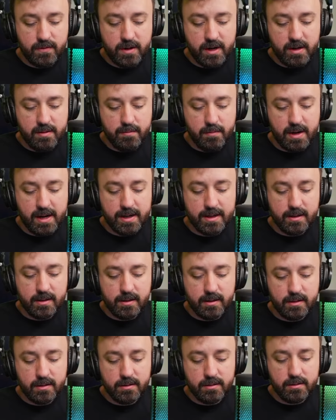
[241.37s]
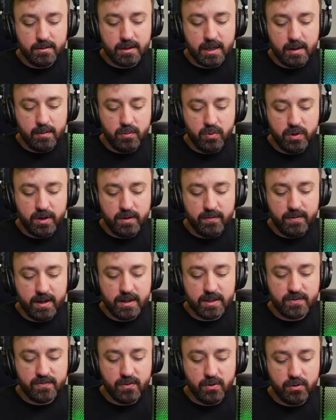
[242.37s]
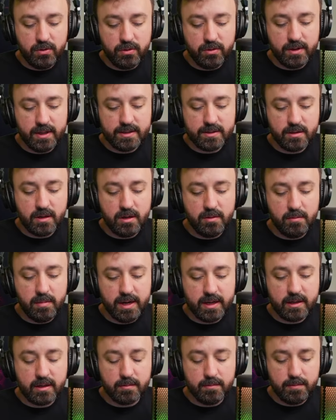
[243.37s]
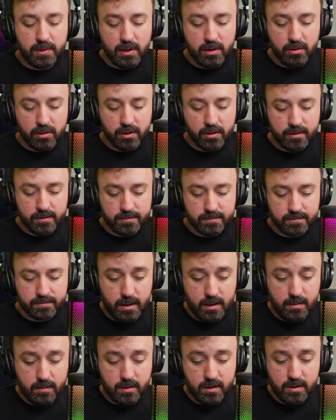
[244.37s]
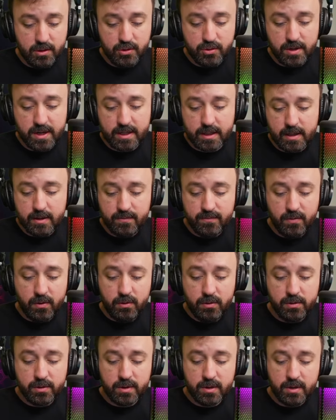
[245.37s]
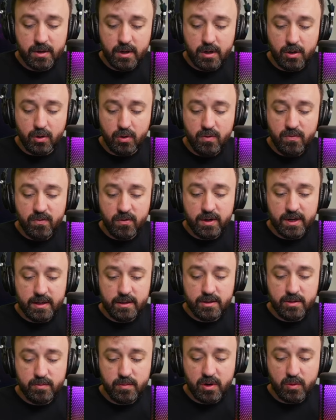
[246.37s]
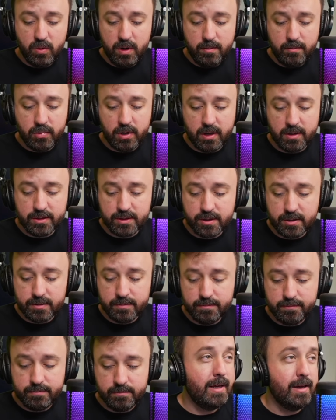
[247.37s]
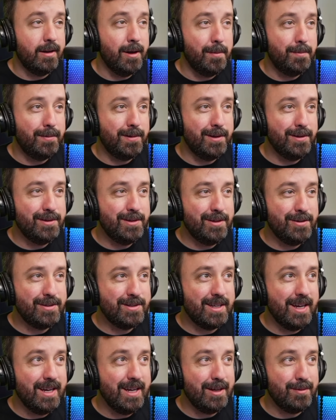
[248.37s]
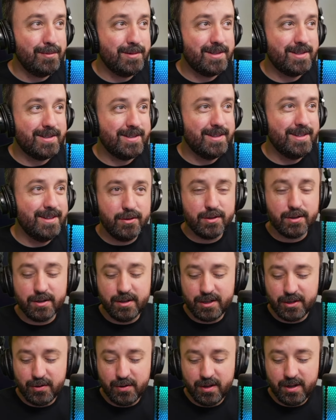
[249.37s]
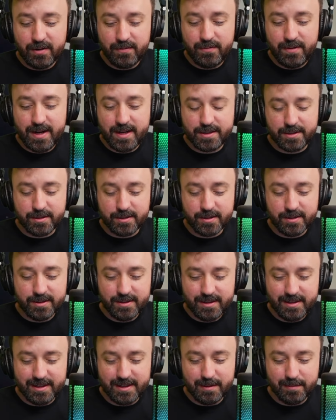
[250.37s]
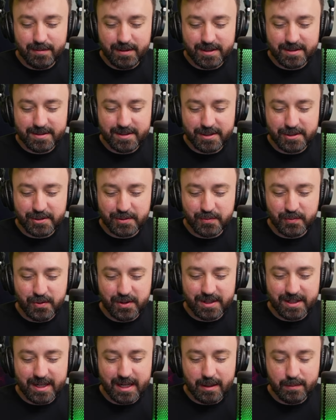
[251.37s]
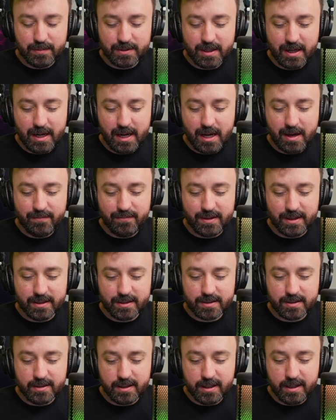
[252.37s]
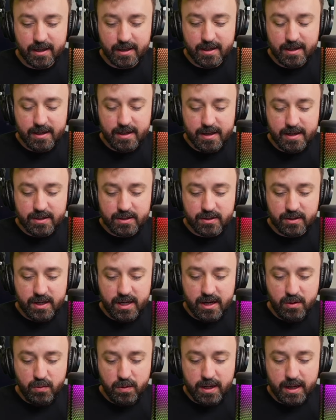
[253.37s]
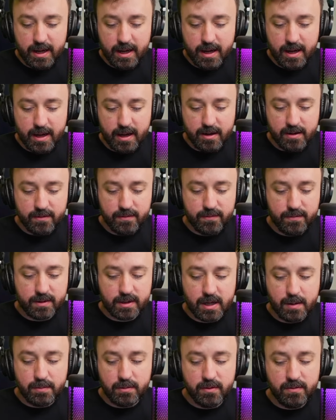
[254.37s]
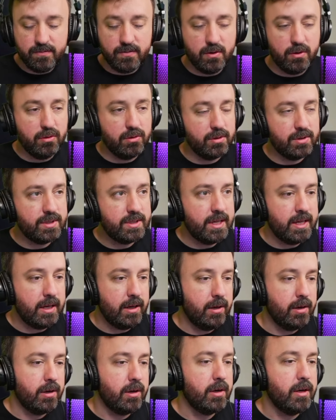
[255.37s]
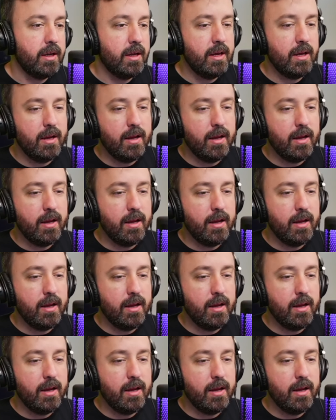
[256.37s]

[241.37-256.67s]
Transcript: find my Game Boy Advance folder that's on my computer, and I'm going to drag that folder over into my web browser and upload those games. Those are going to go a lot faster than the PlayStation 1 games, obviously. So now we have a couple of folders here.